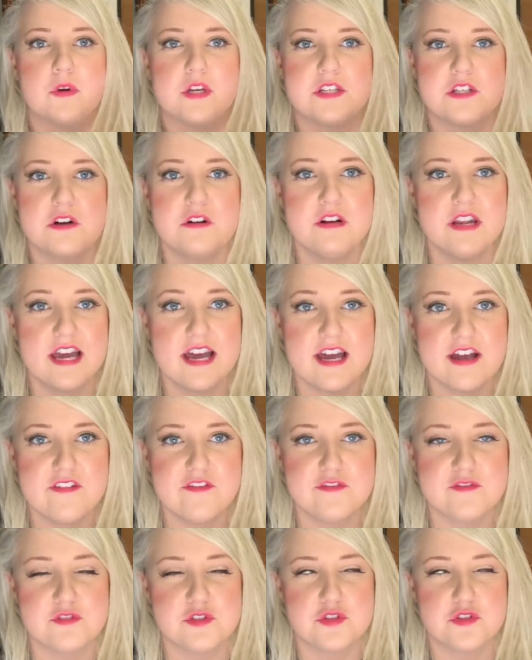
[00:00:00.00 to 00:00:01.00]
don't have
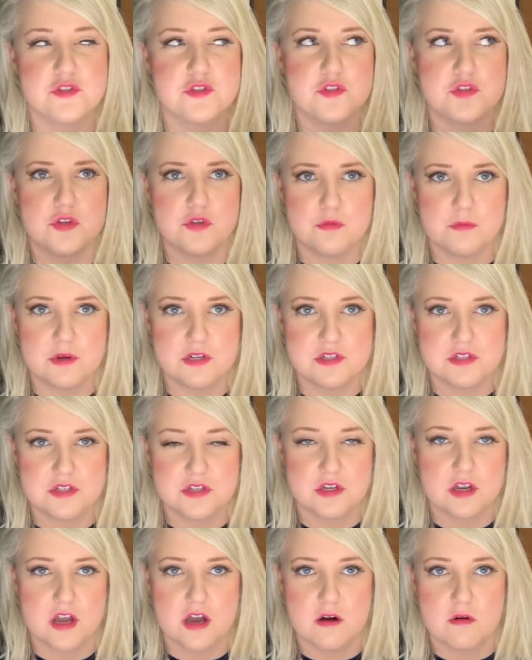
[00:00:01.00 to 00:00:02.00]
too much to
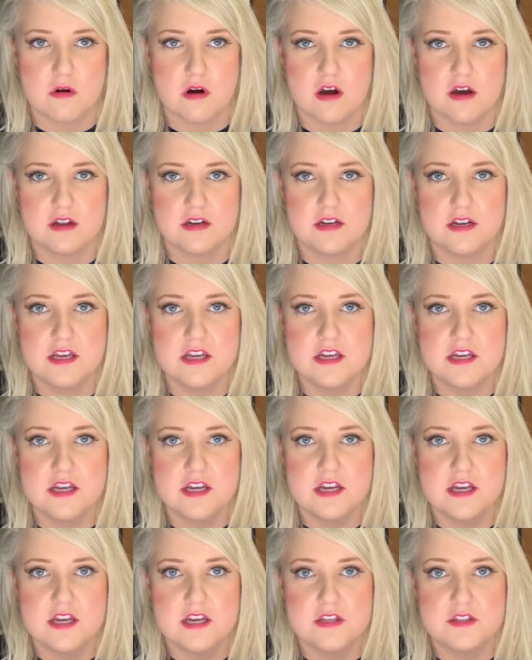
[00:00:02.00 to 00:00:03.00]
go on,
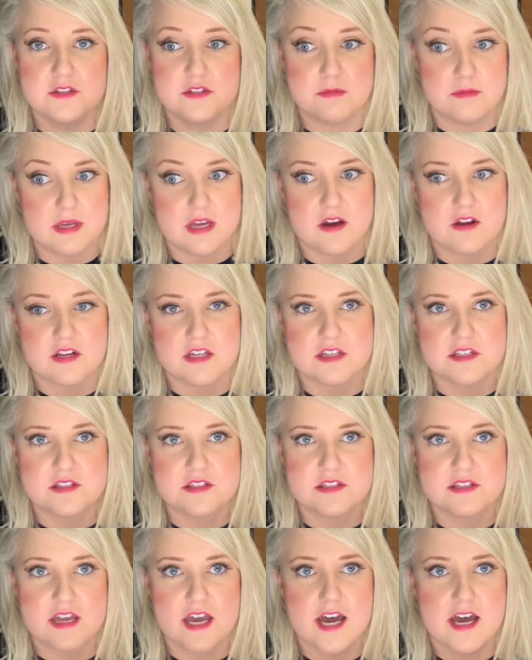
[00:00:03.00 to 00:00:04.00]
to be
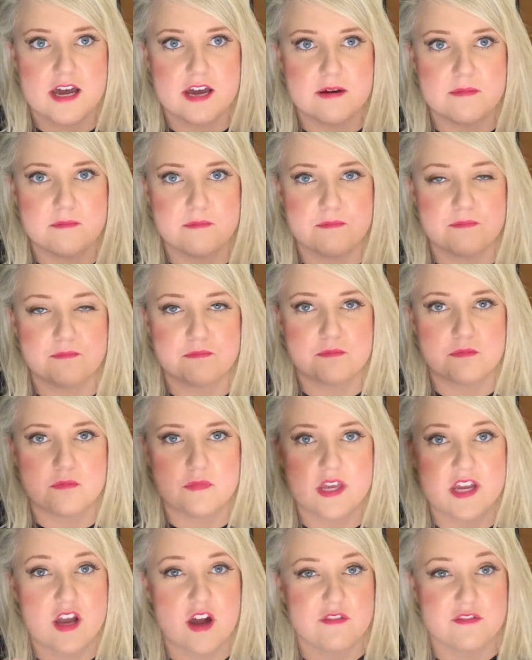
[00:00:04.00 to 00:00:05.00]
honest. Um,
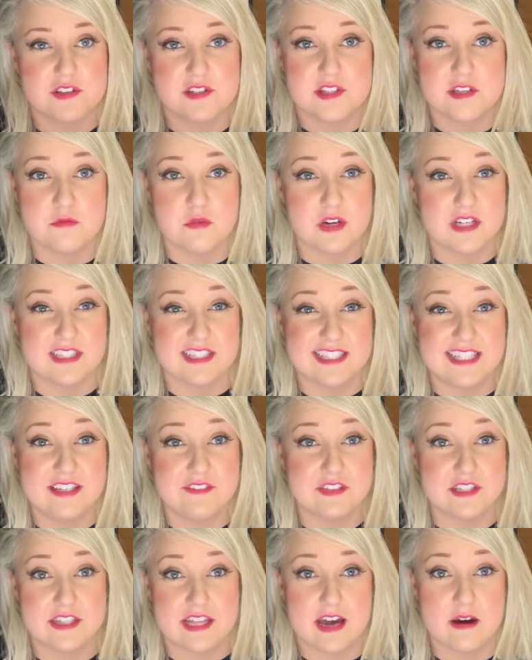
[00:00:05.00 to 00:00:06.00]
they obviously want to leave
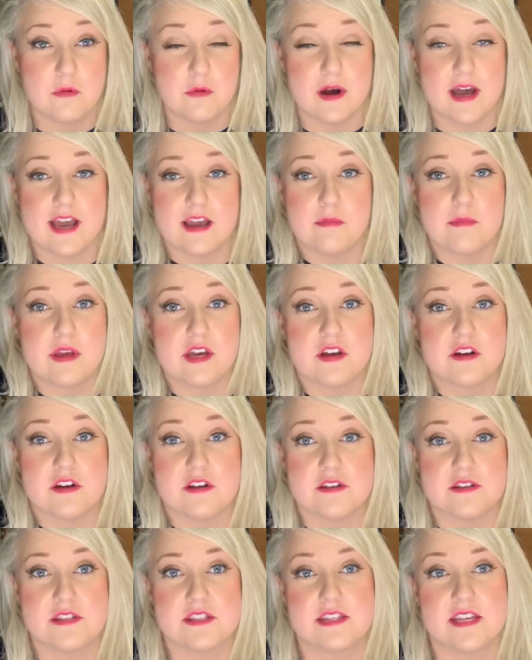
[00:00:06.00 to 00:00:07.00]
it that way
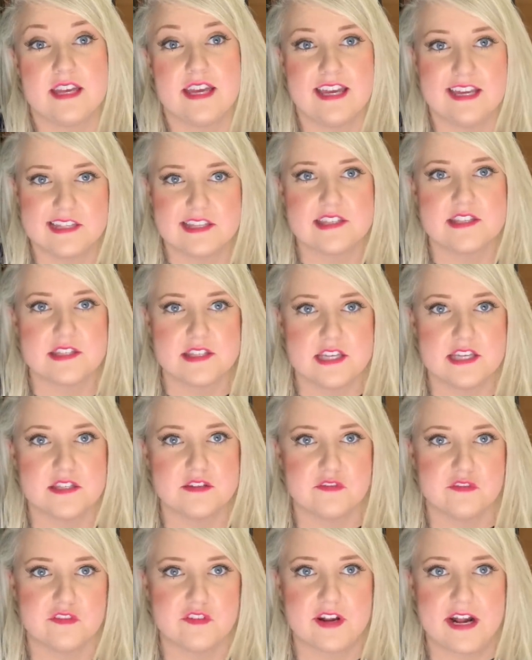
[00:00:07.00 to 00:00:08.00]
because it's the
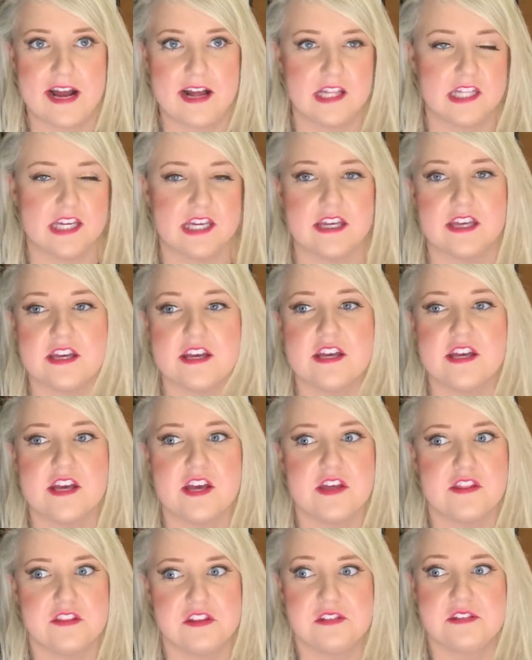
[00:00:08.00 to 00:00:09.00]
season finale.
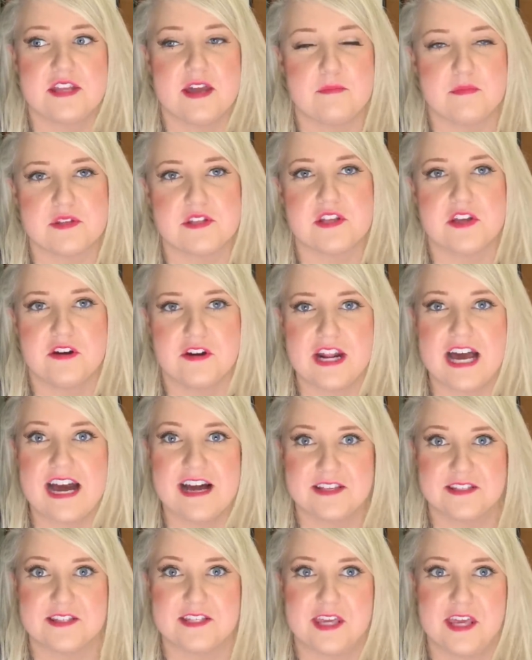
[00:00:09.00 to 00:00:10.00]
This episode
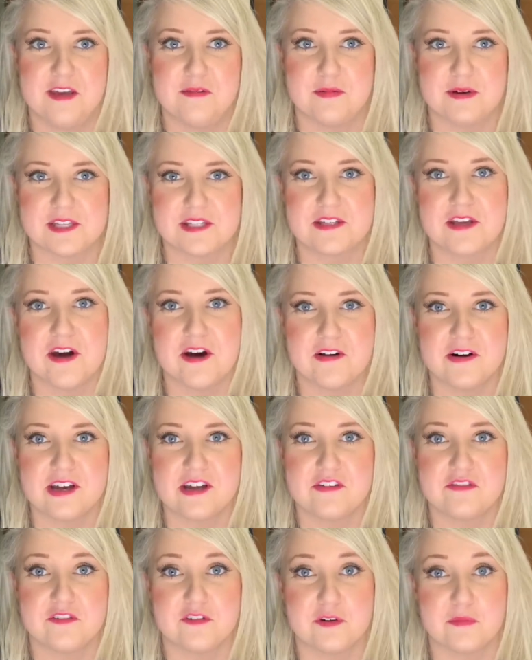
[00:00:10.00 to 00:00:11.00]
has to keep us
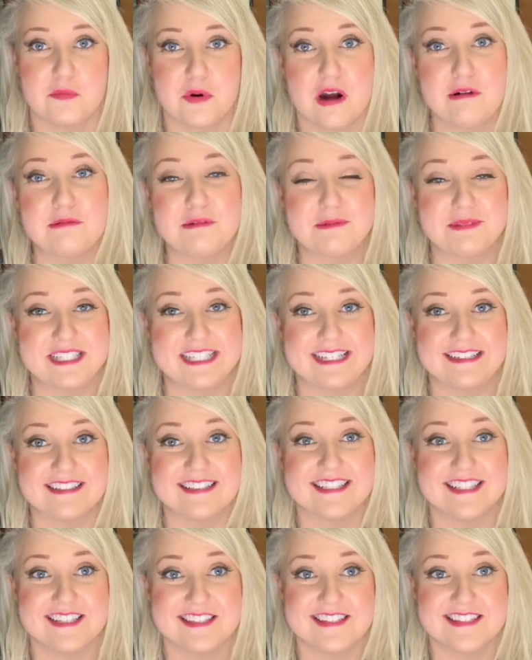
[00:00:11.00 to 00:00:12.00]
going for probably at
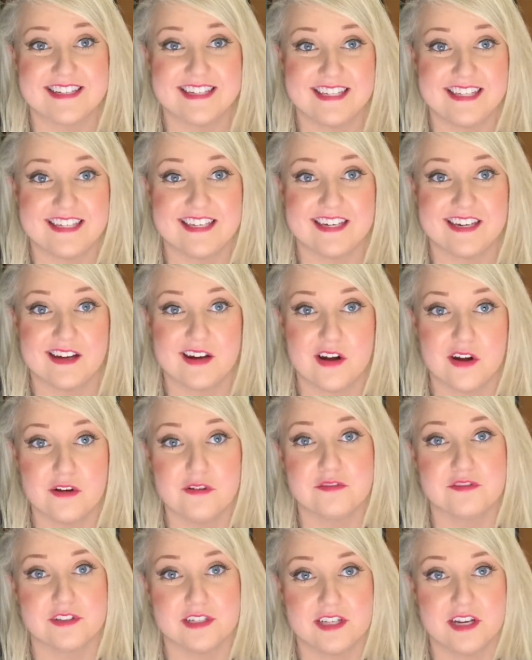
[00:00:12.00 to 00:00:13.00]
least a year,
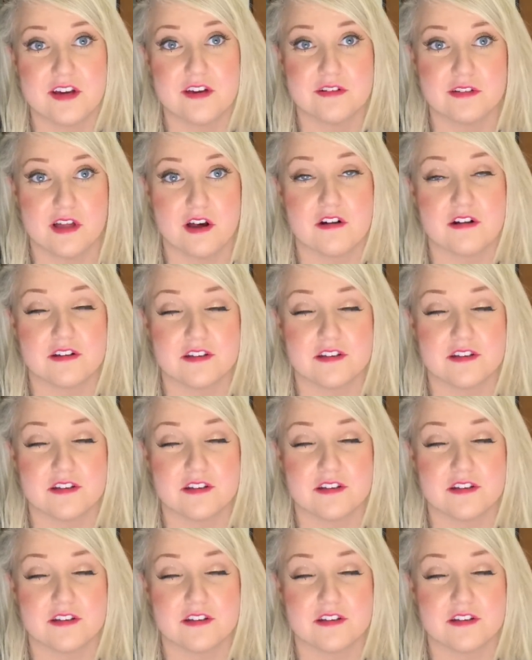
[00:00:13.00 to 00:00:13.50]
hopefully no longer